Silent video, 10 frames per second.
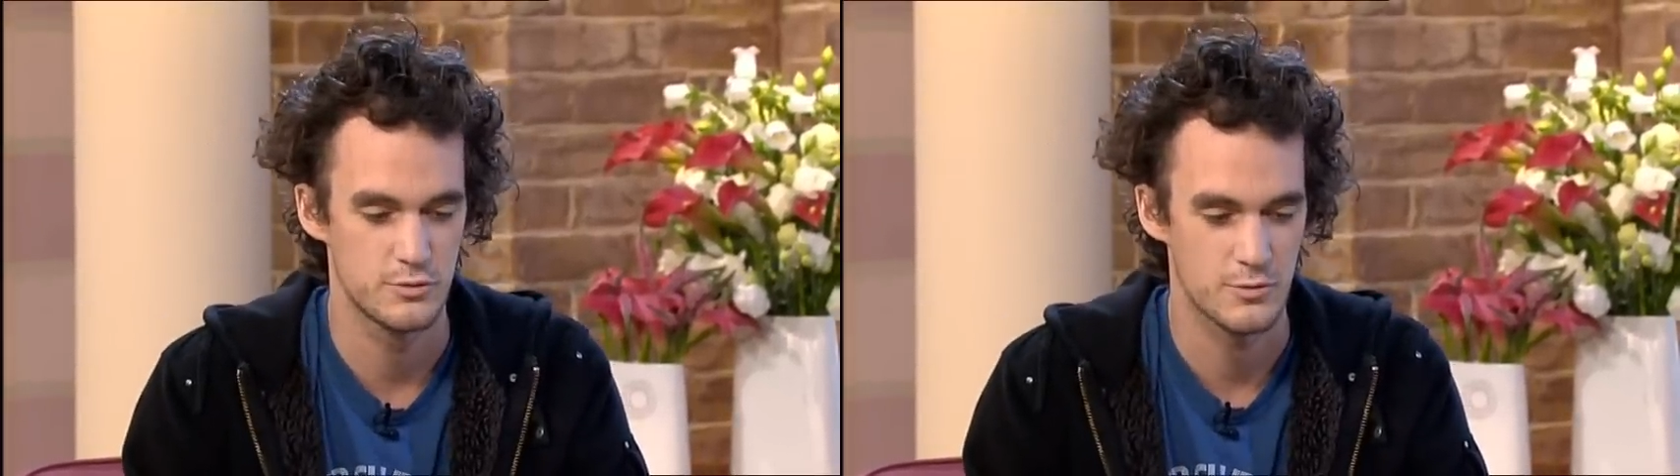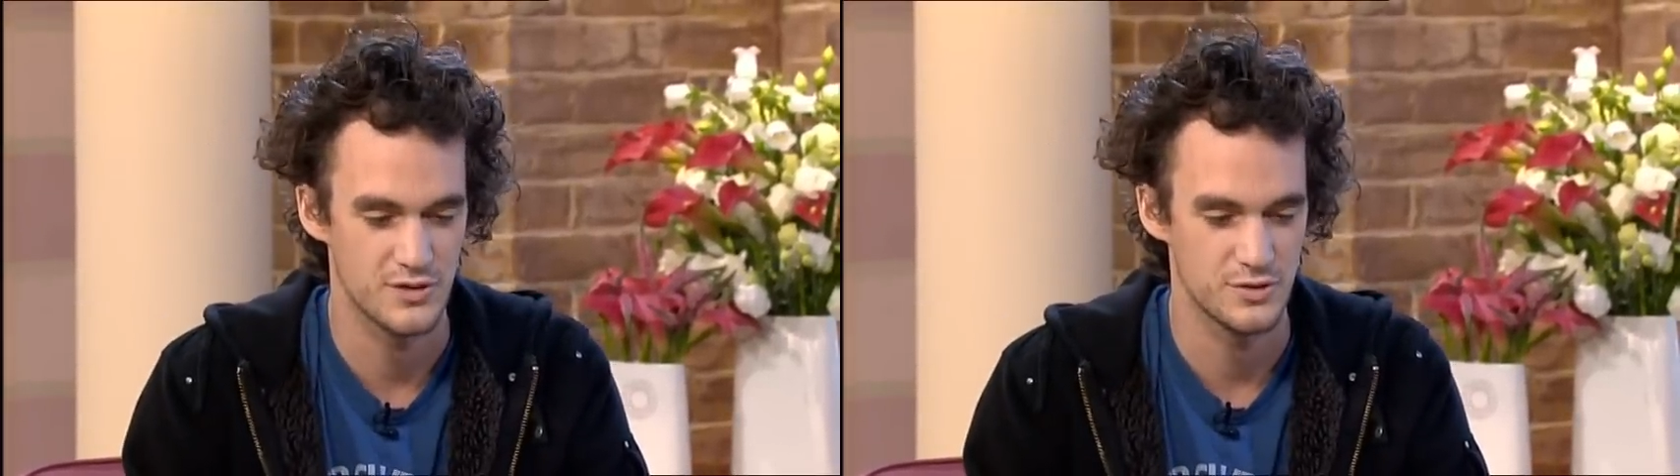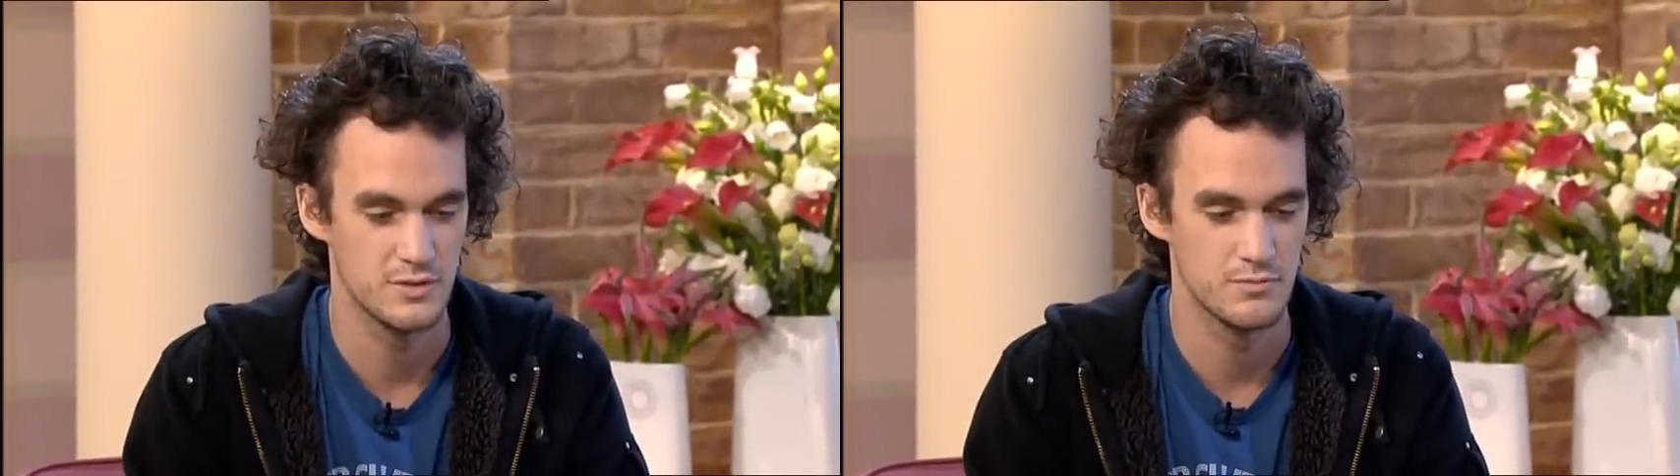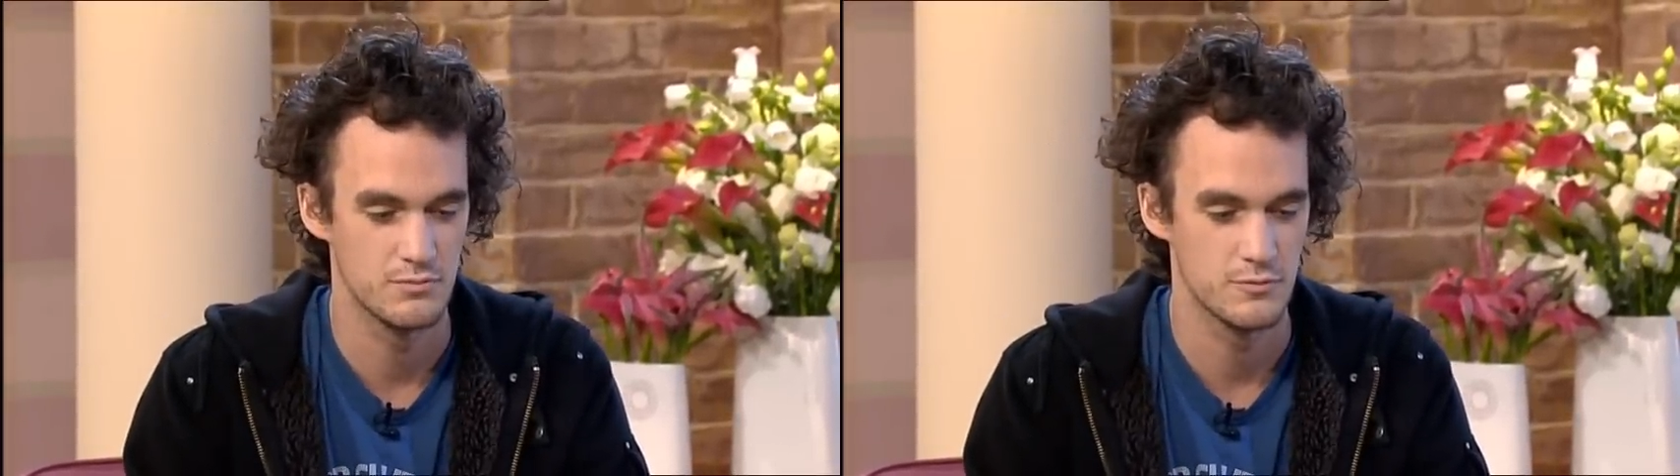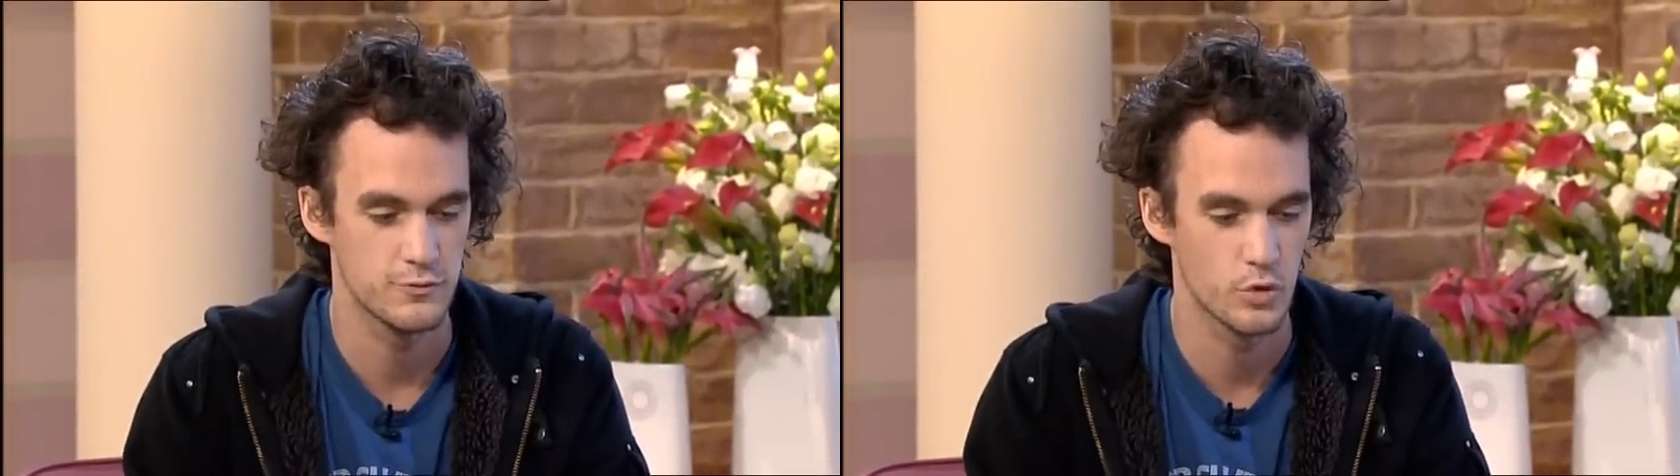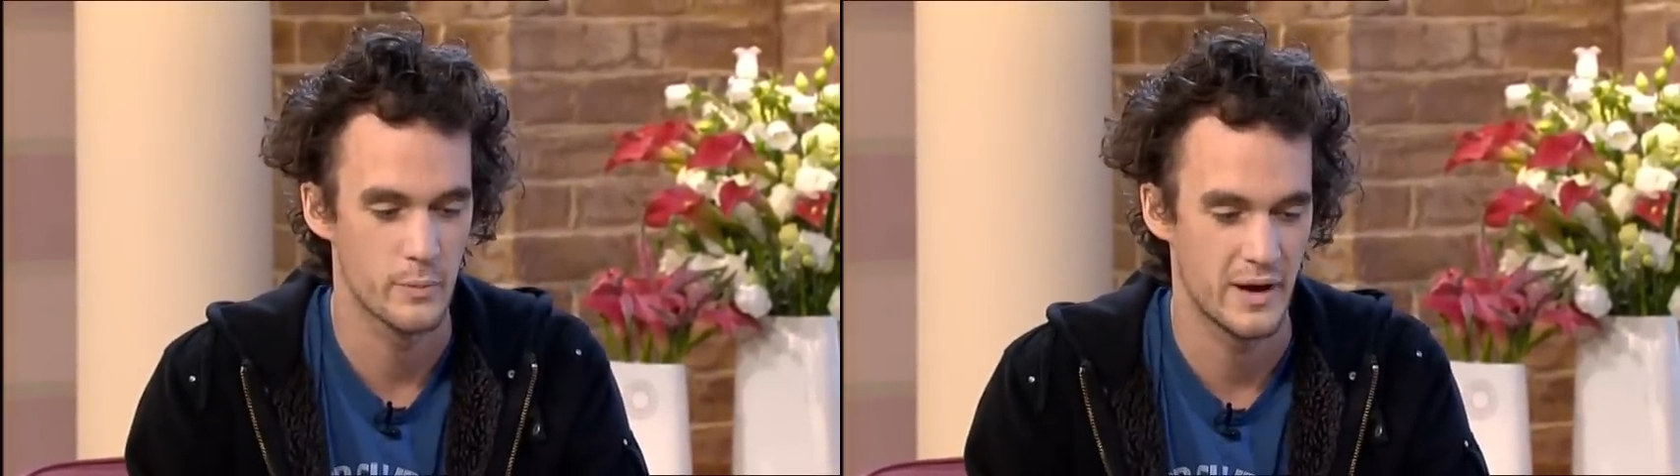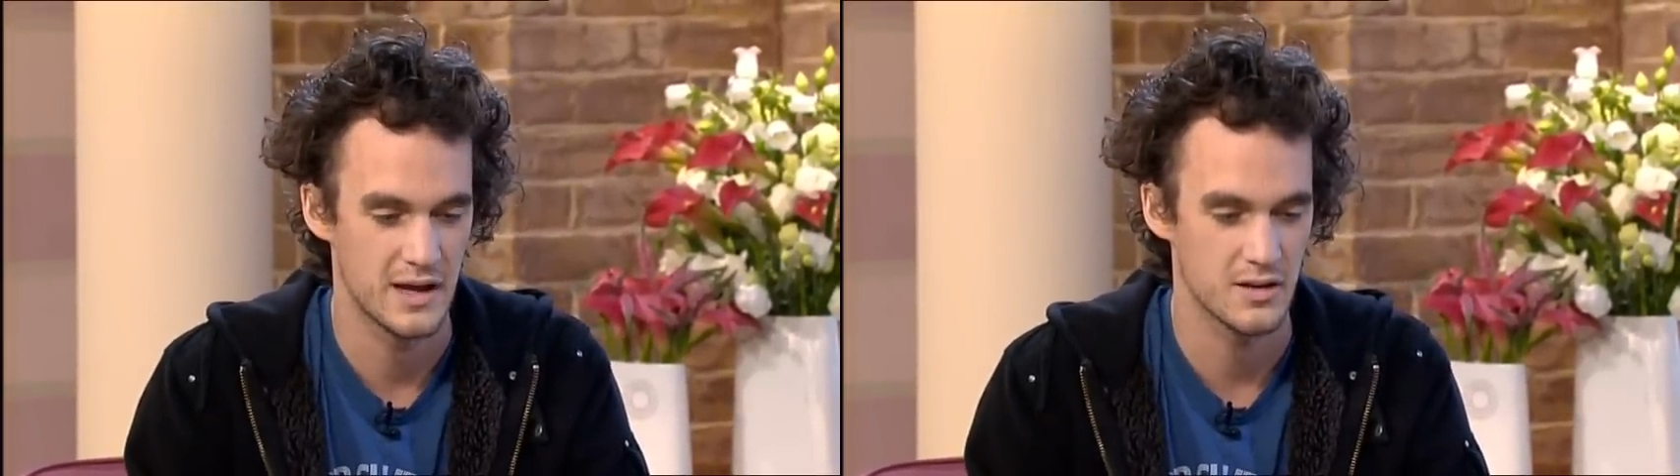resin format.